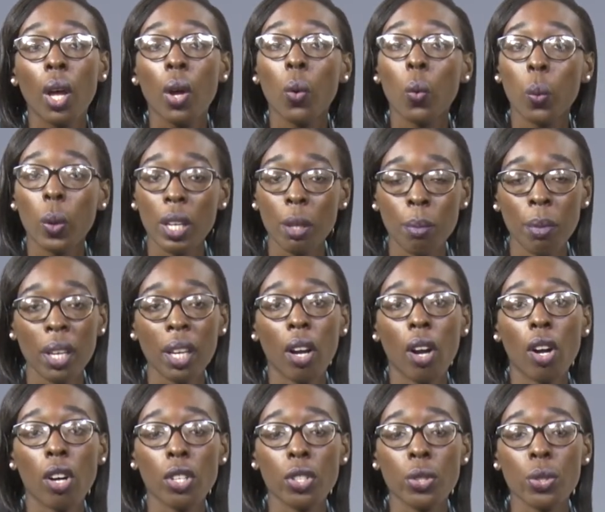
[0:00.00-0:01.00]
We may
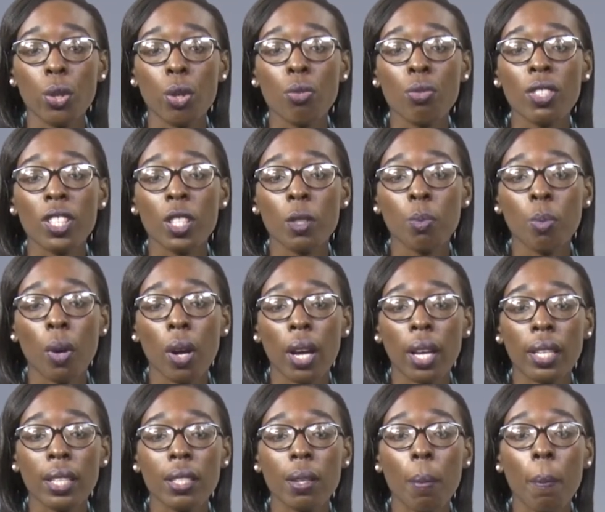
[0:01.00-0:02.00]
also
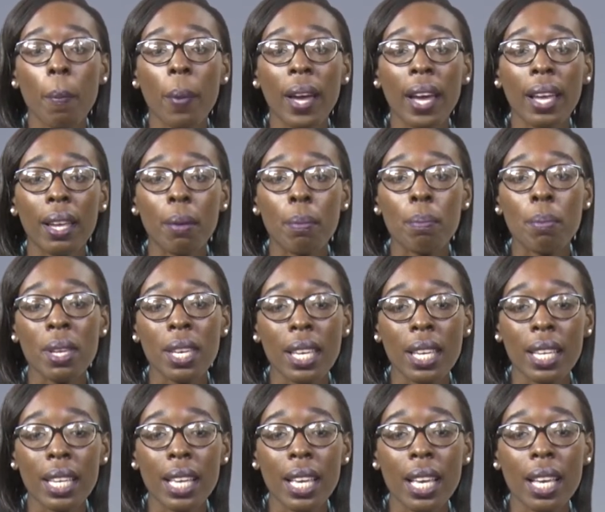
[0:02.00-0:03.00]
respond by
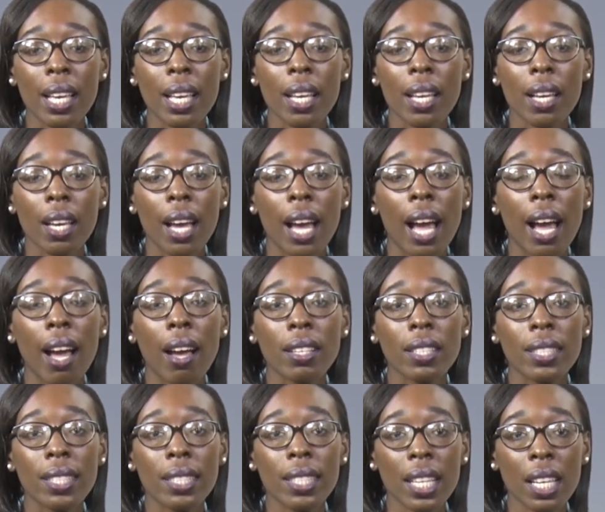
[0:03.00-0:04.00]
making a
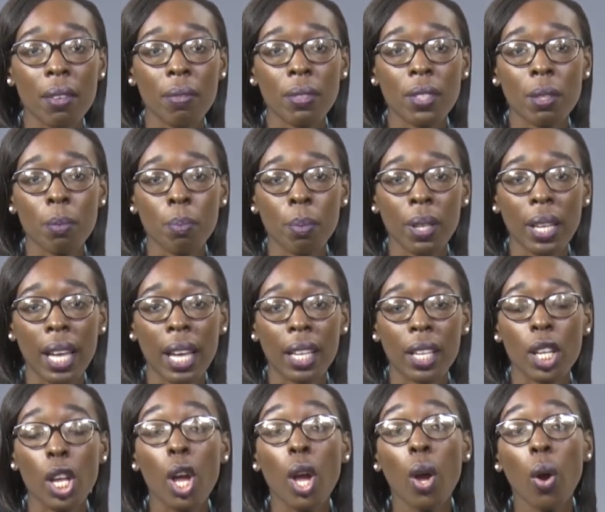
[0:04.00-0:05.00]
safety
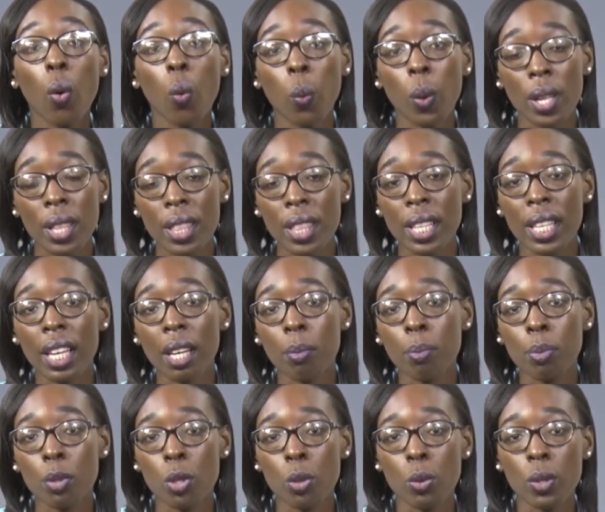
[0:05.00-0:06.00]
plan with the
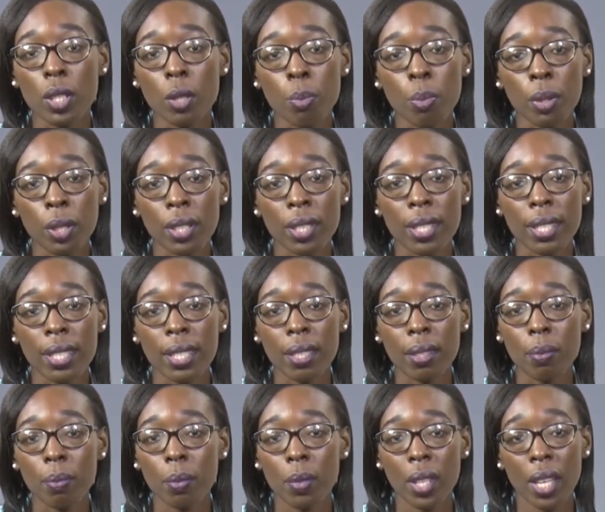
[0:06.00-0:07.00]
abused
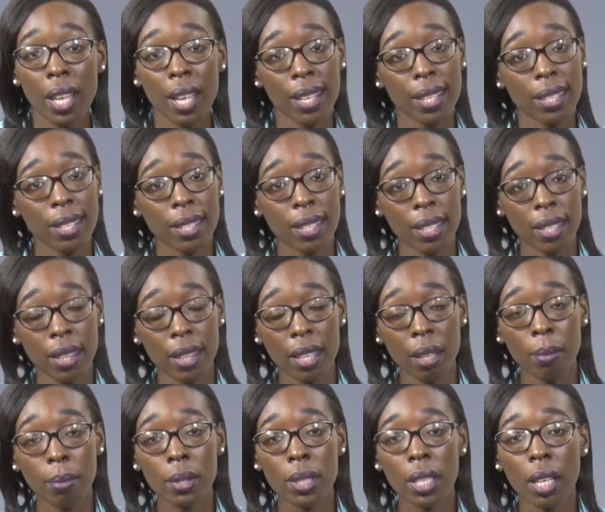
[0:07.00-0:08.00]
person. Sit
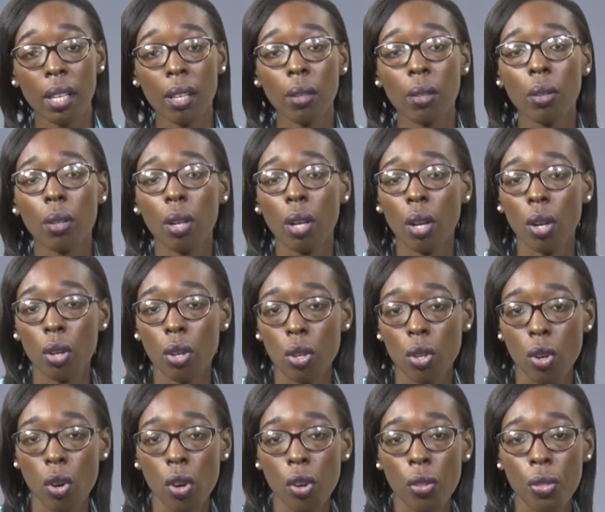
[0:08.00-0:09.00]
them down,
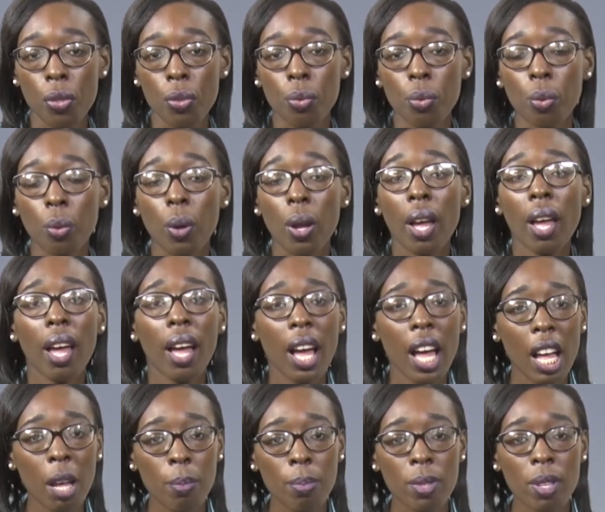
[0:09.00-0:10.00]
go through,
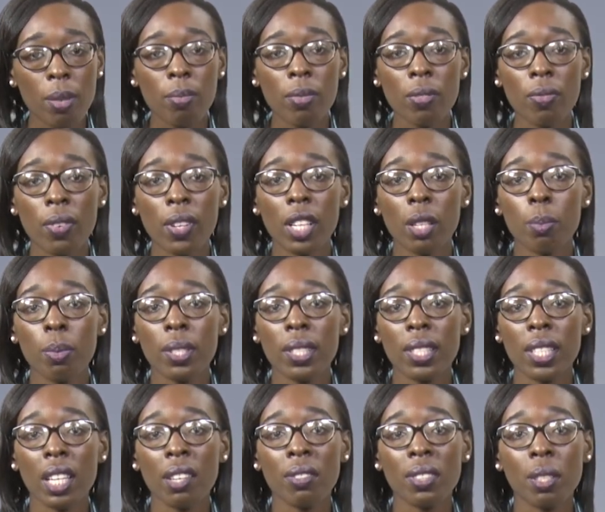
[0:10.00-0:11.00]
help them develop a
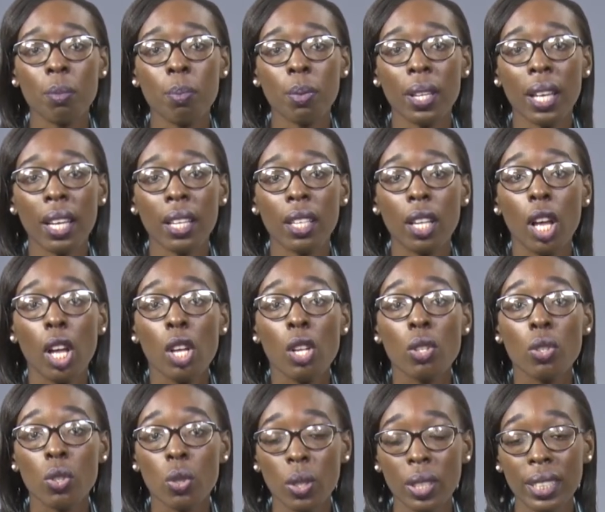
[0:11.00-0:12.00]
safety plan
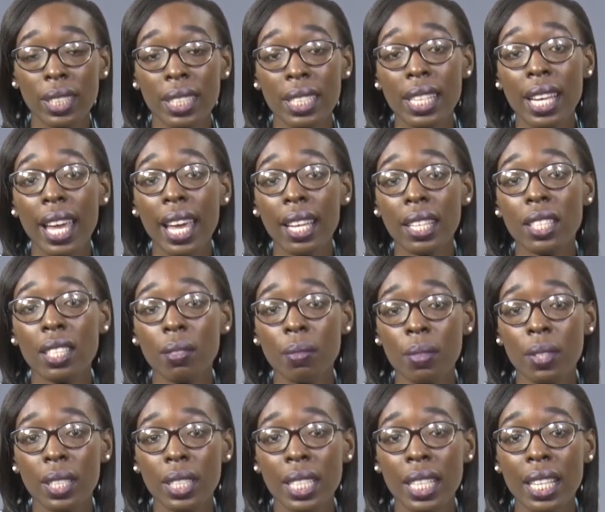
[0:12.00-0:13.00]
so that at the end
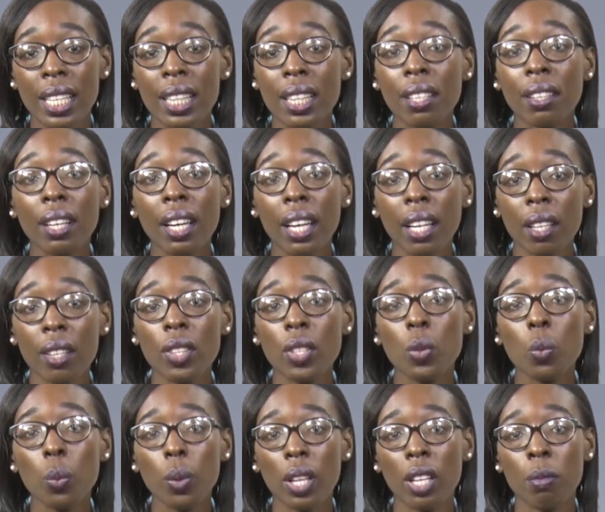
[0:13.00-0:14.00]
of the day, their health
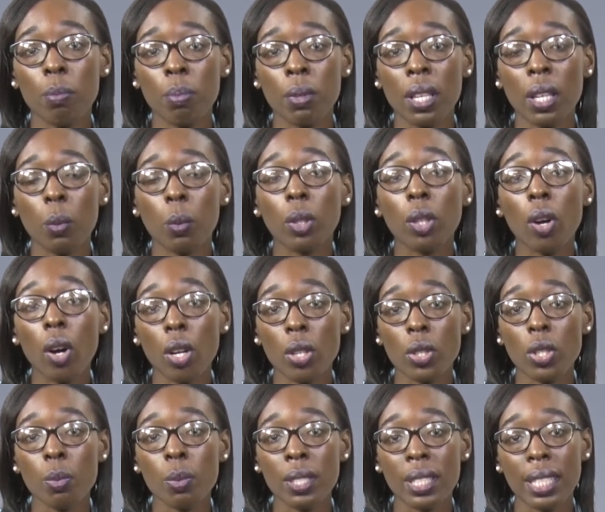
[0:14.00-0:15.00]
and well-being will
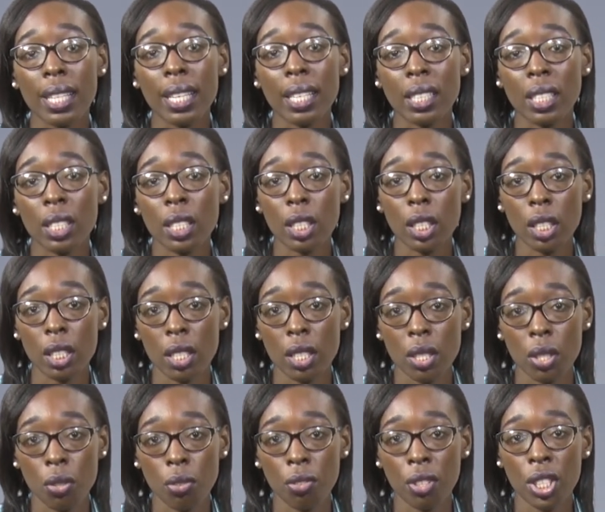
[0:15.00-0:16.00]
also be taken into
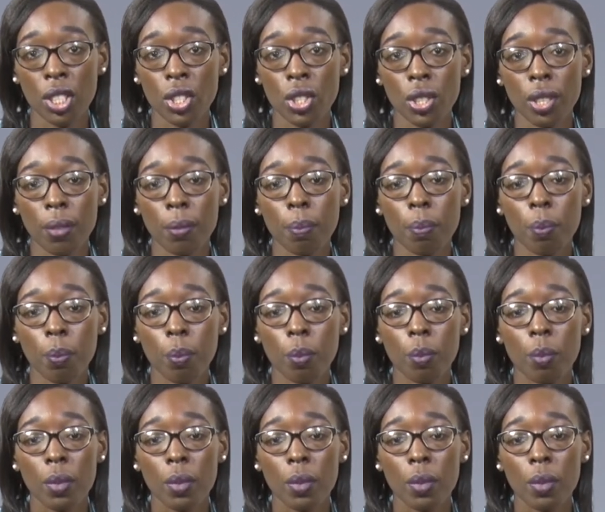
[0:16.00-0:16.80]
consideration.